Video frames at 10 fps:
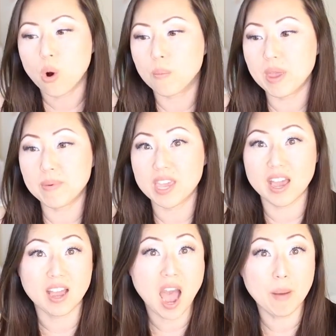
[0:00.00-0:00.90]
or maybe
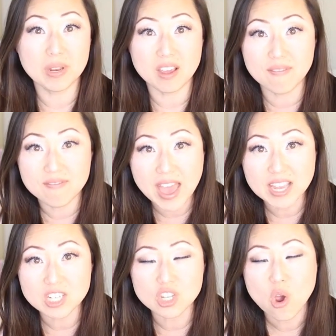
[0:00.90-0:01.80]
a common
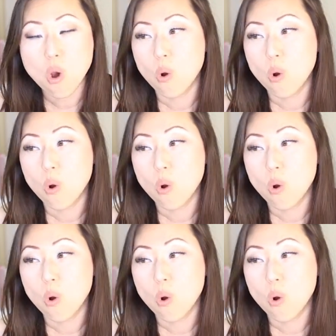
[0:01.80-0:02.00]
event,